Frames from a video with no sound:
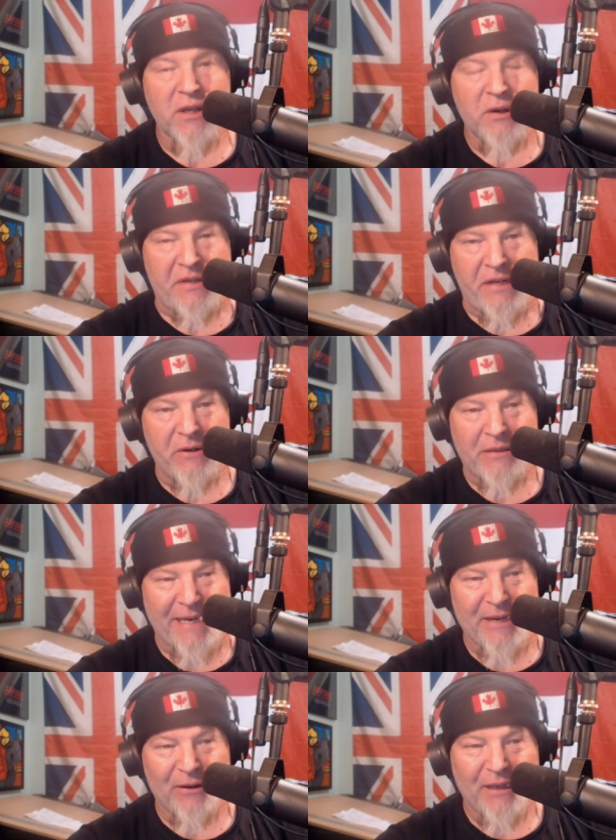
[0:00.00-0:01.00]
their dear
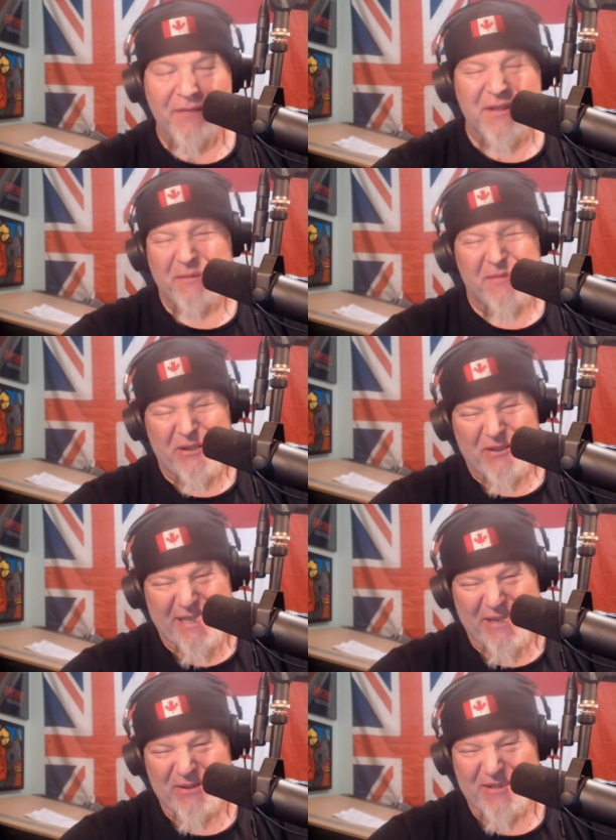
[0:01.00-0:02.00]
leader loves them dear
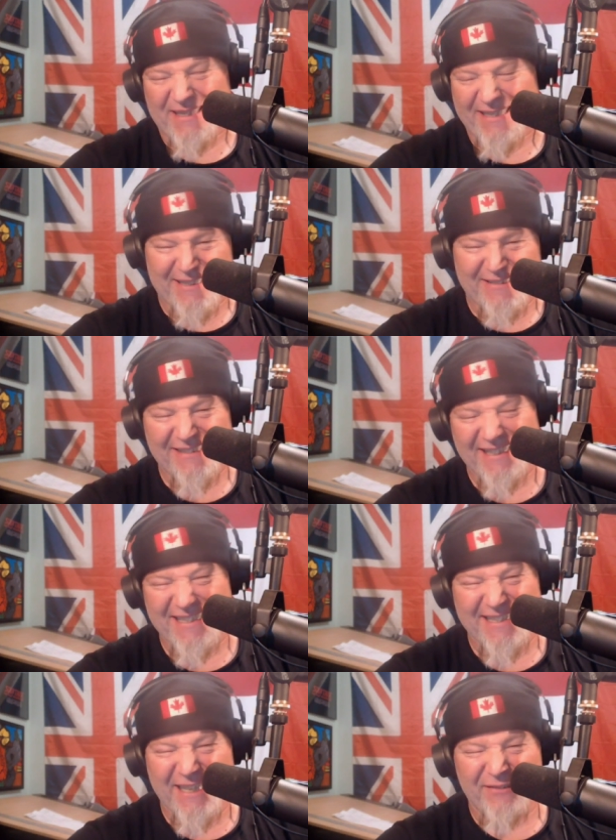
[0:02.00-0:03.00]
leaders you know they
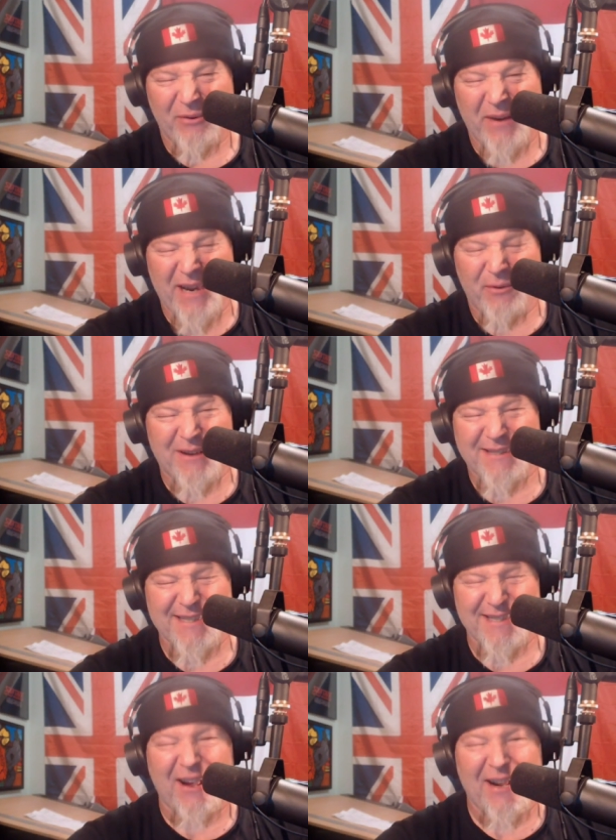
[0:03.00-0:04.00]
just love the way he wears
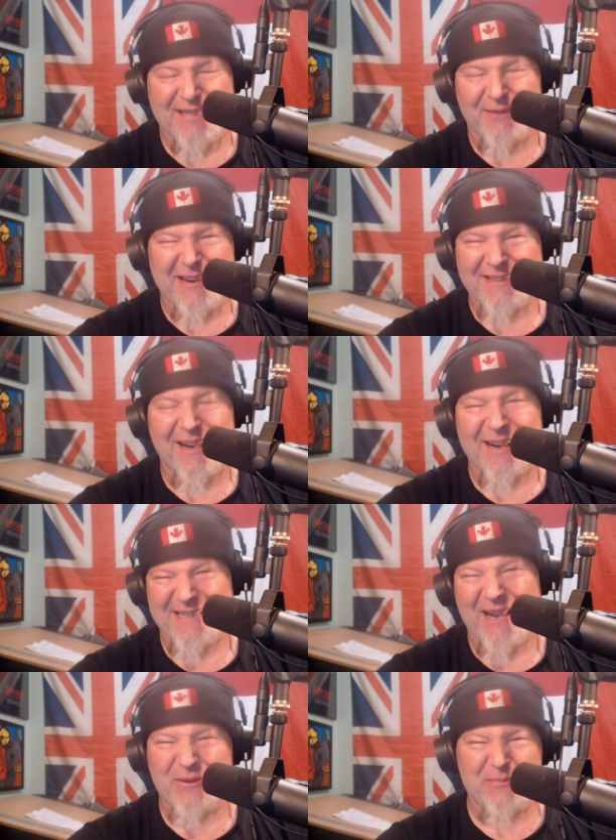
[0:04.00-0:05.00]
his socks and the way he
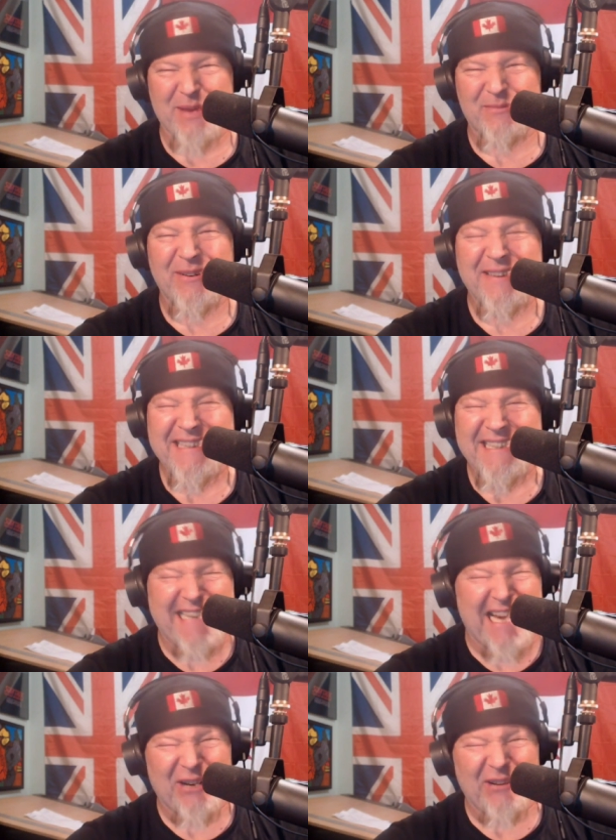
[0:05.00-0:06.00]
talks down to people
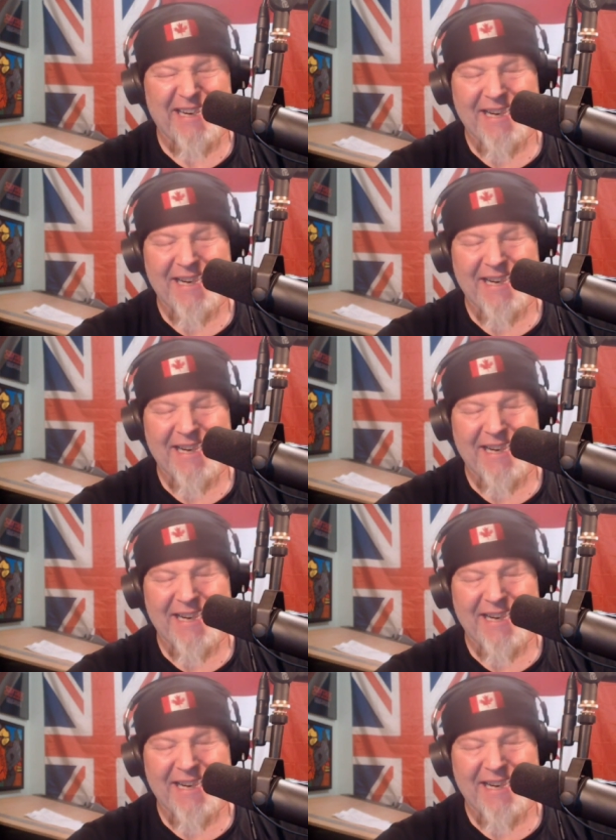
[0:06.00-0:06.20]
and all that